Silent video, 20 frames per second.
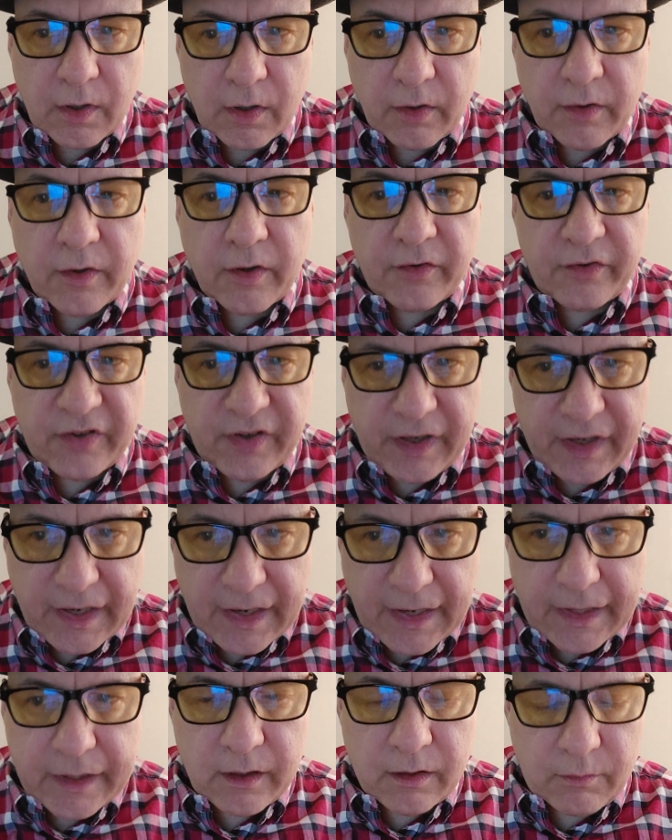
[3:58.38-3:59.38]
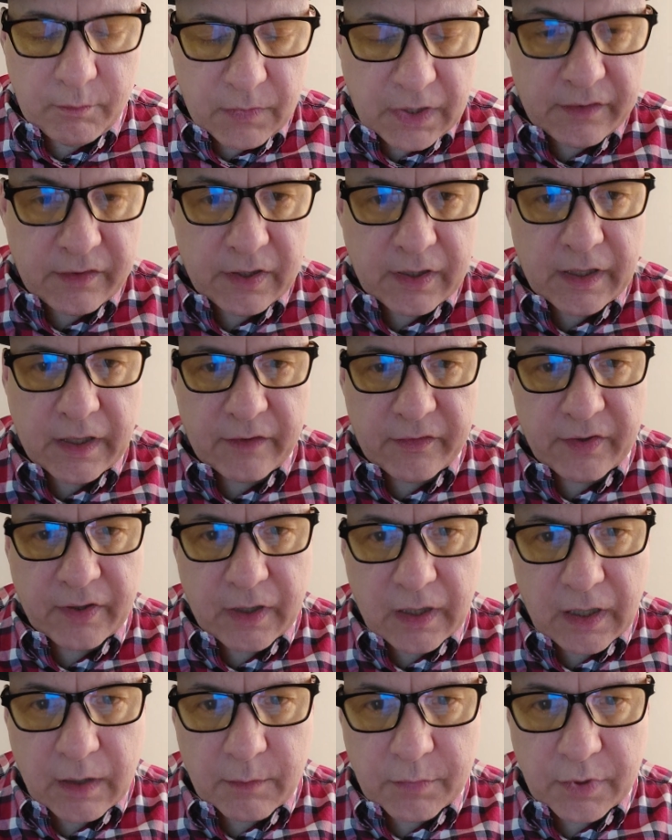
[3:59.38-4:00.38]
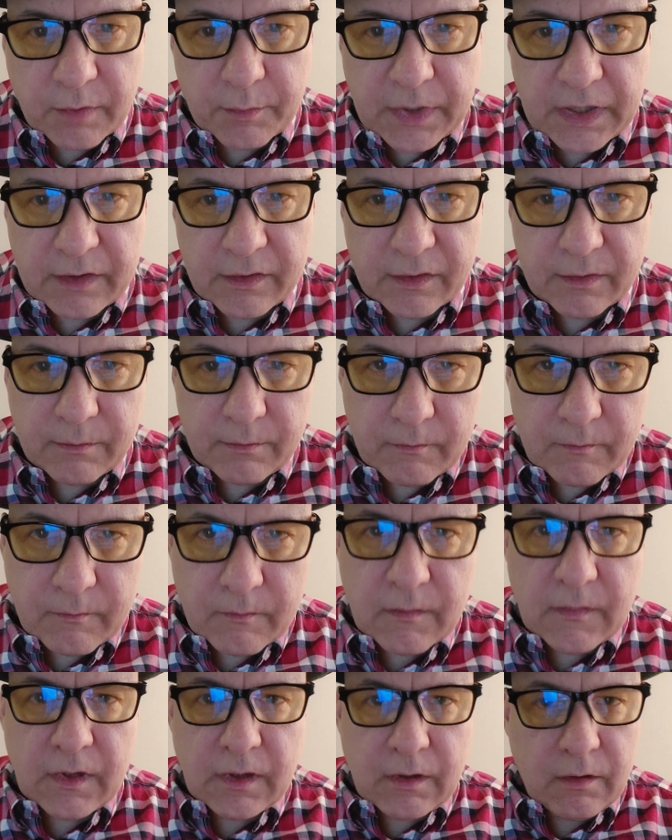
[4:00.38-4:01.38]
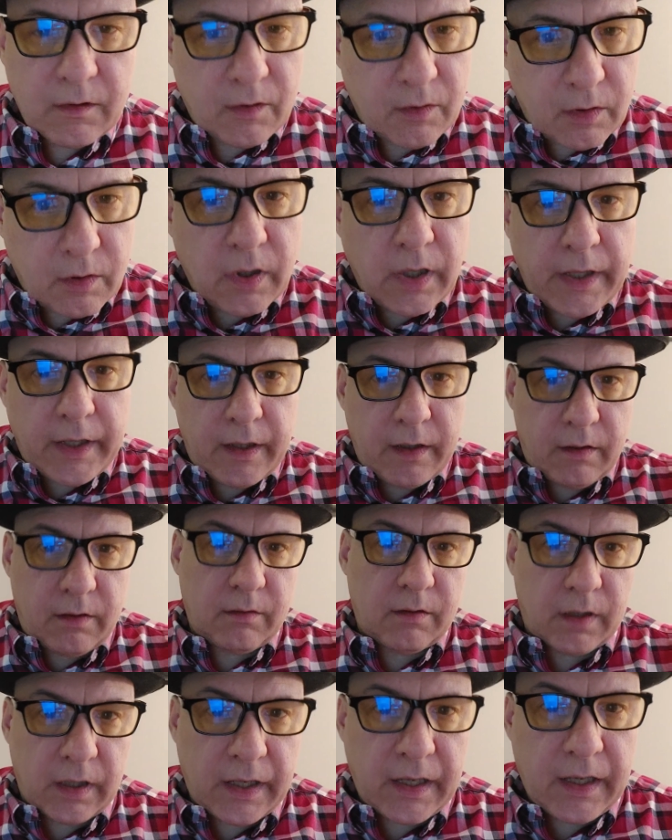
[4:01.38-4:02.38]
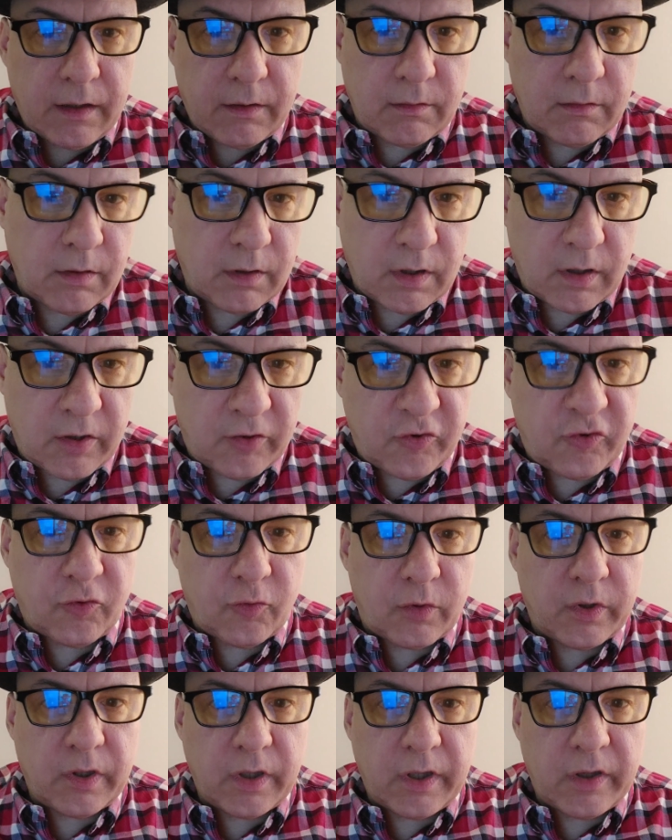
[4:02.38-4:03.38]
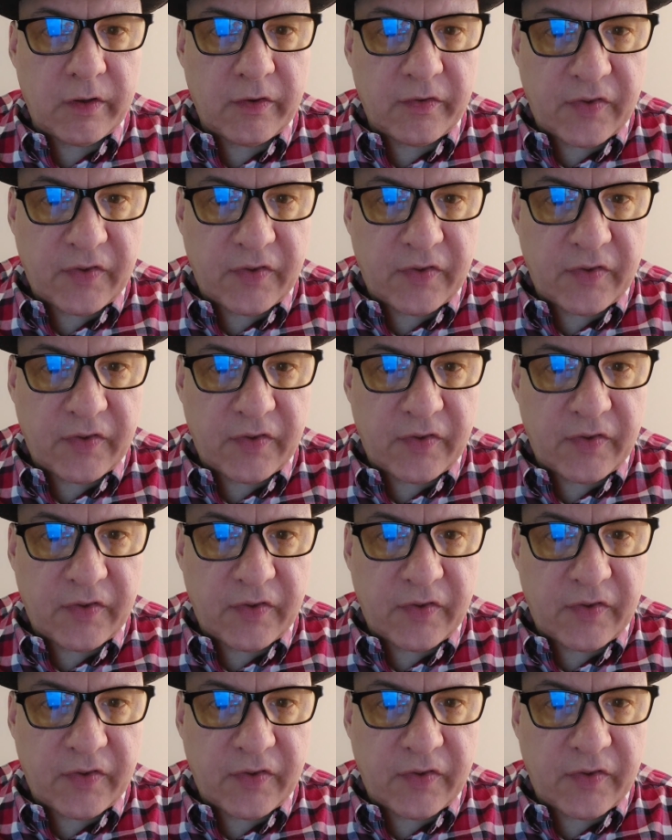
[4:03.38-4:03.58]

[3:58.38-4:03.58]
although she hadn't meant it as a compliment. All right, again, a short little